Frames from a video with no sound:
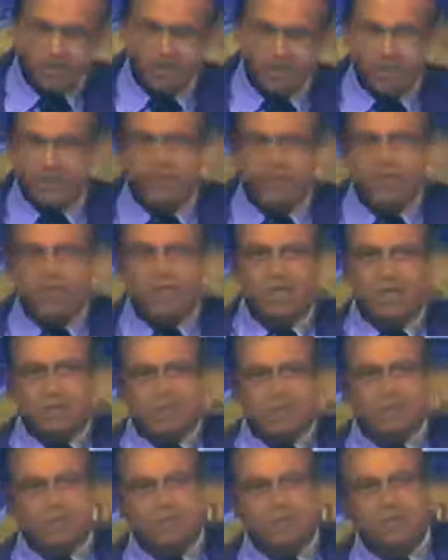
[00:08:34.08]
then
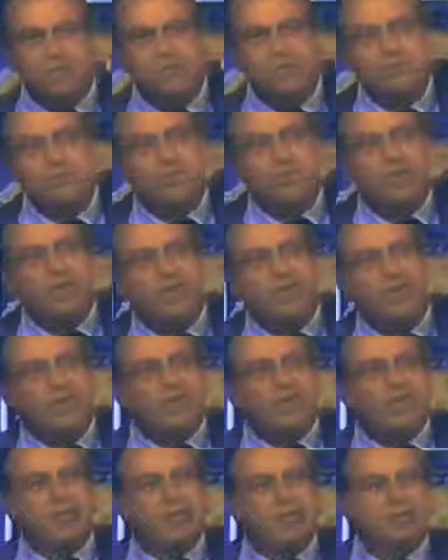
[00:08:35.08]
produced a
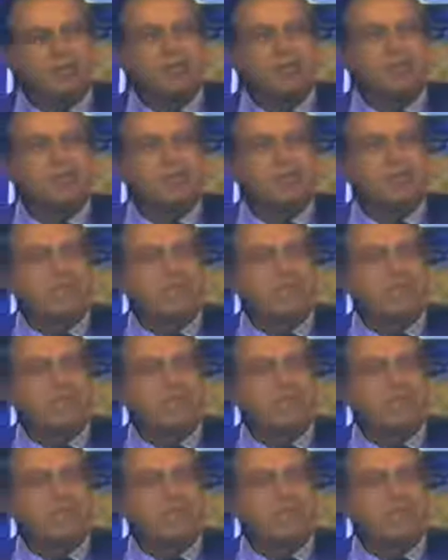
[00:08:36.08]
letter